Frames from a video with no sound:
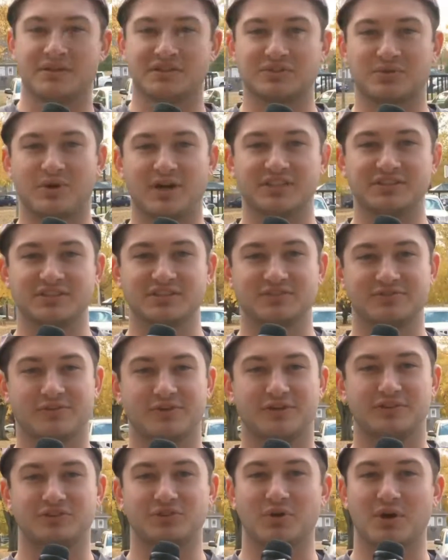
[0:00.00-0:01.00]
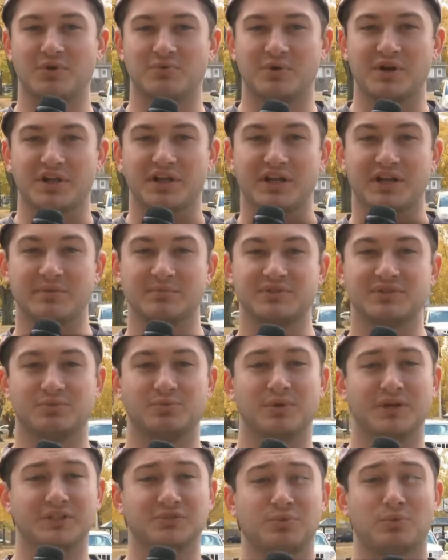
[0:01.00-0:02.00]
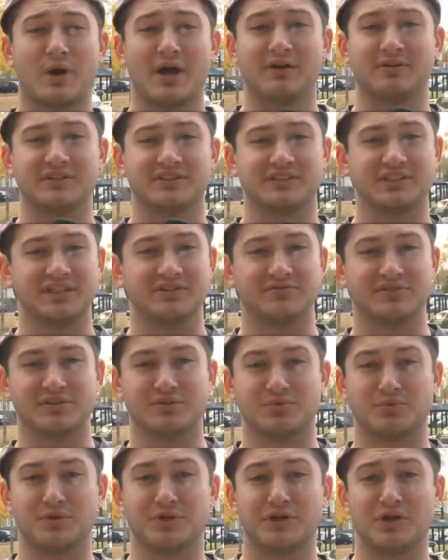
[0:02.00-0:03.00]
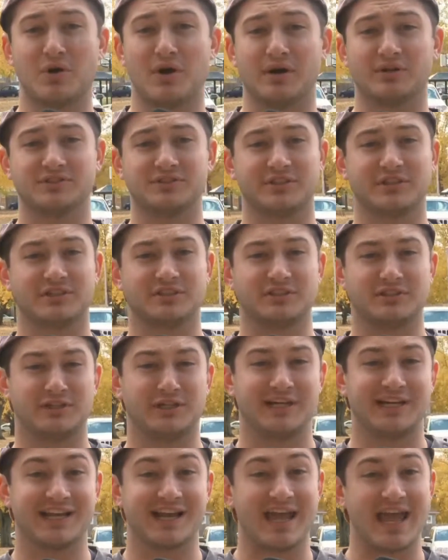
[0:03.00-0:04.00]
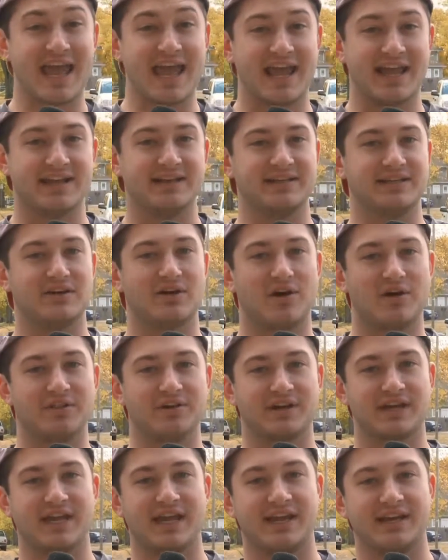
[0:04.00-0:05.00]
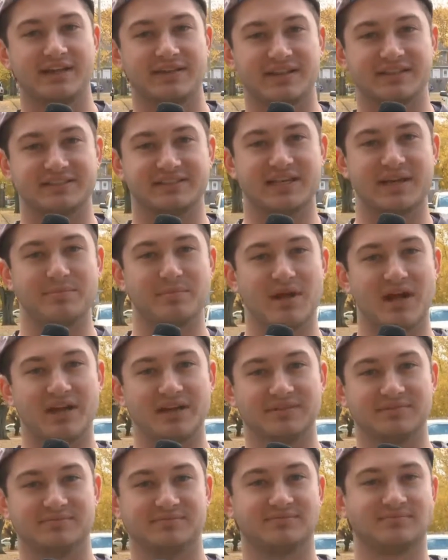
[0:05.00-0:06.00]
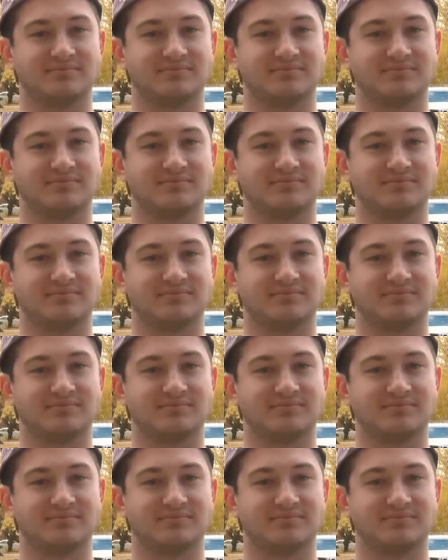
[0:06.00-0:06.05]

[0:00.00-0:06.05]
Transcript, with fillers: This question's for Jordan Williams. Which wide receiver would go out trick or treating and eat all their candy that same night?